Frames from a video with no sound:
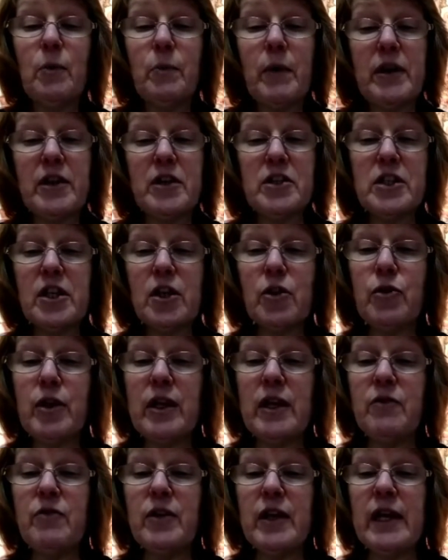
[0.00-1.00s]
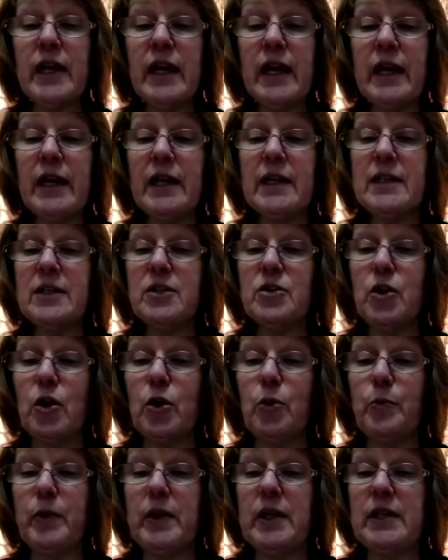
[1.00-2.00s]
'By the decree of the king and his
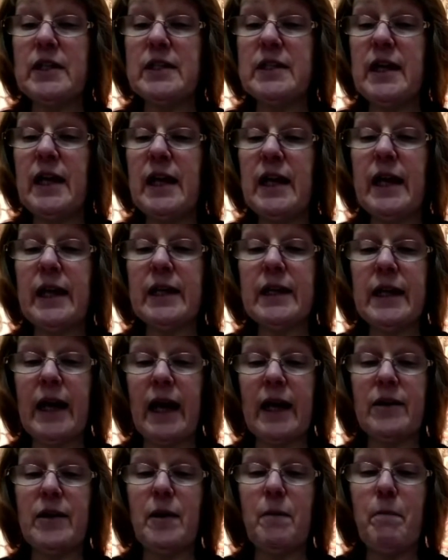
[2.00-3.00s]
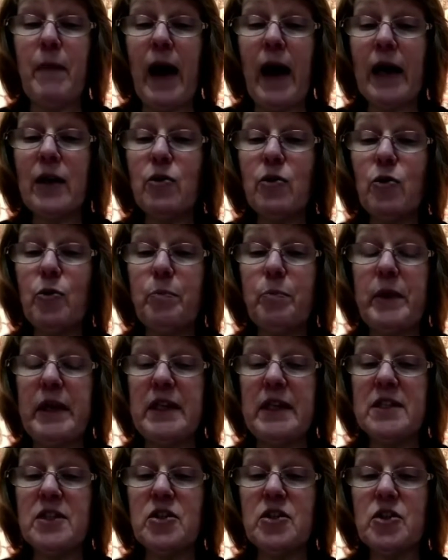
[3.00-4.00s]
nobles, let neither man nor
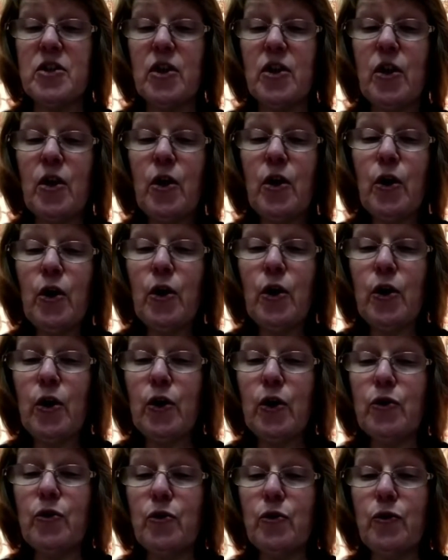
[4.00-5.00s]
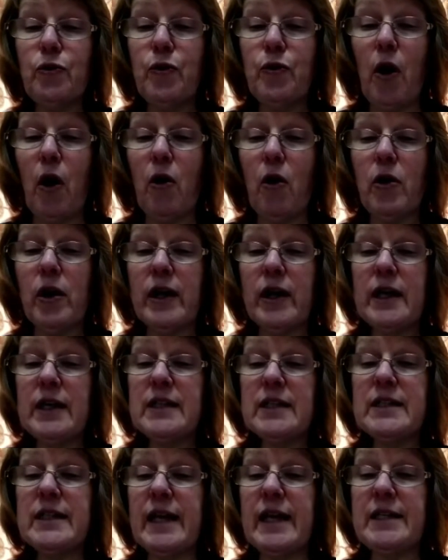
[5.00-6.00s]
beast, herd nor flock,
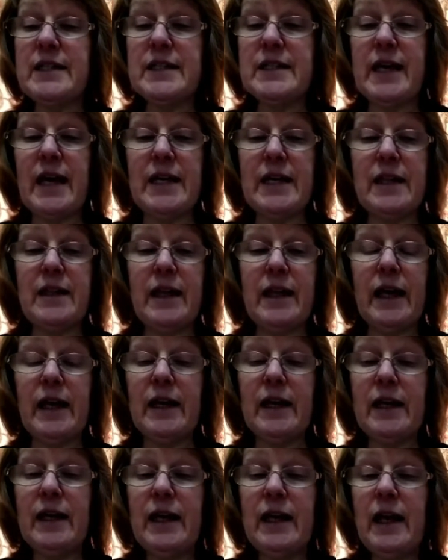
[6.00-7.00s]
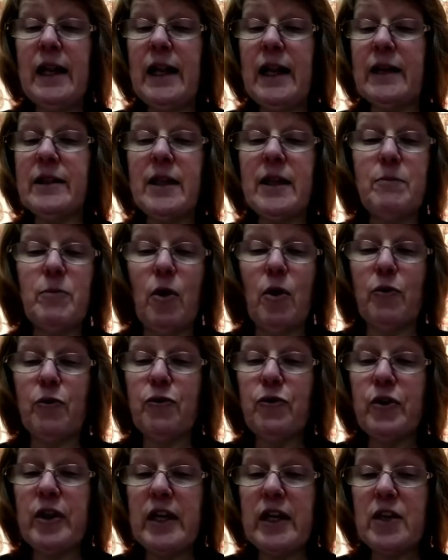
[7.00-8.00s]
taste anything, let them not
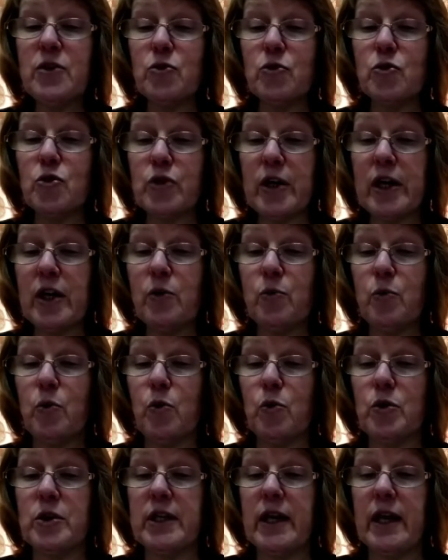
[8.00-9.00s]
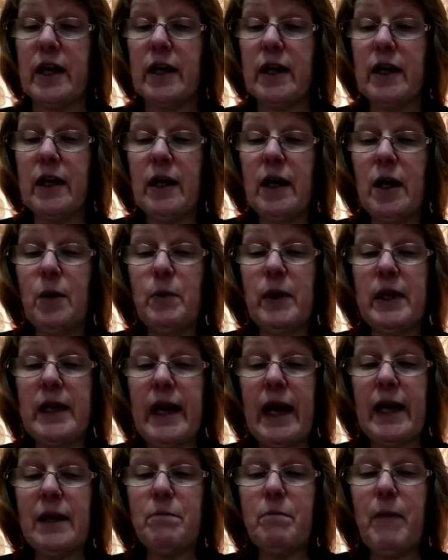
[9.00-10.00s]
feed or drink water, but
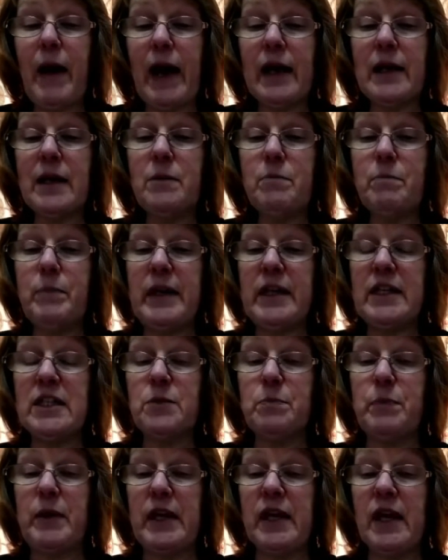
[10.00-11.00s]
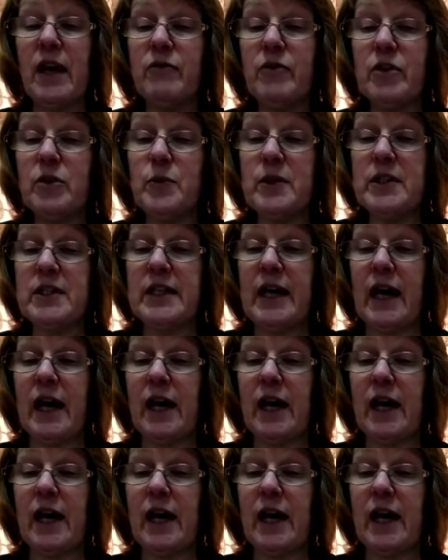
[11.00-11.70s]
let man and beast be covered with